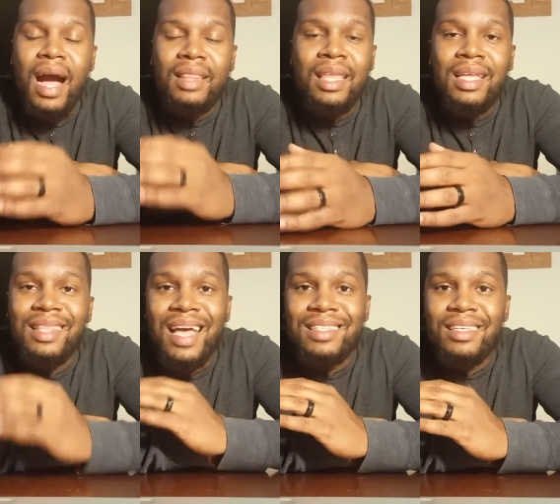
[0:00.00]
I
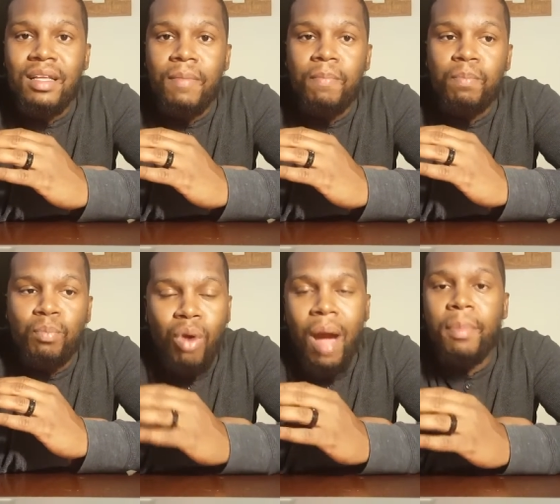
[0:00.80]
think that's
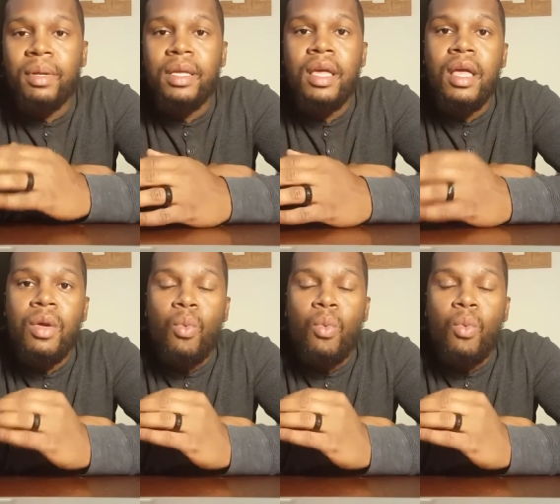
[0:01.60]
probably